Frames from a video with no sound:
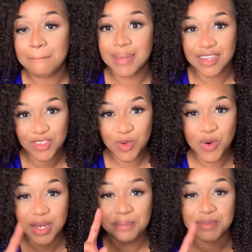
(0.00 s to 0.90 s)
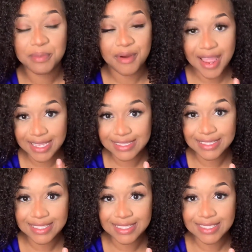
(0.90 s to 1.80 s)
But if you want the price,
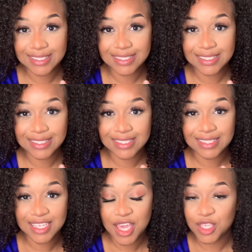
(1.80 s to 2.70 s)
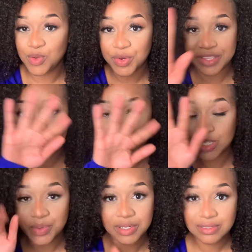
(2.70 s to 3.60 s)
you want the
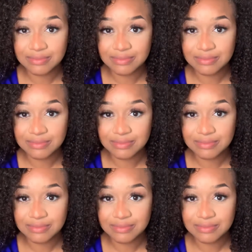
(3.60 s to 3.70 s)
visual,